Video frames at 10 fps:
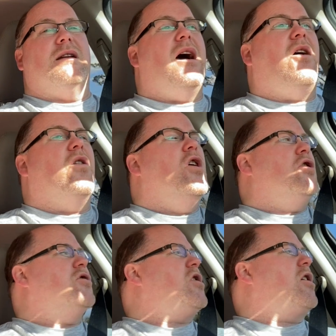No,
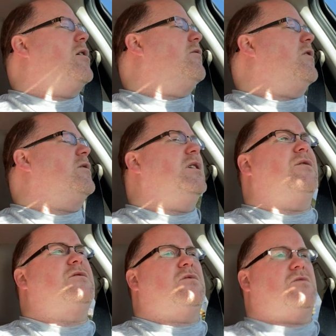you're talking on these
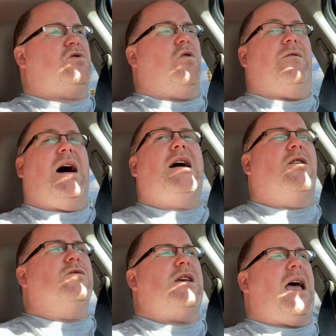
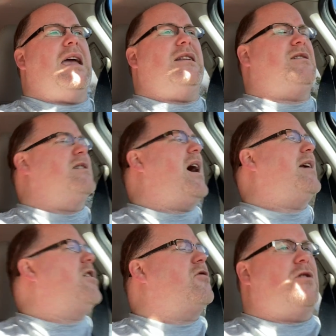Travados, 800 to
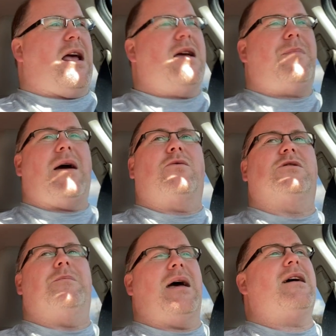900 amp hours
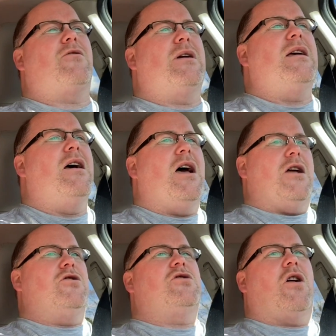of battery, and
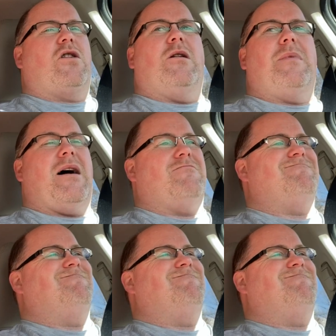you're talking about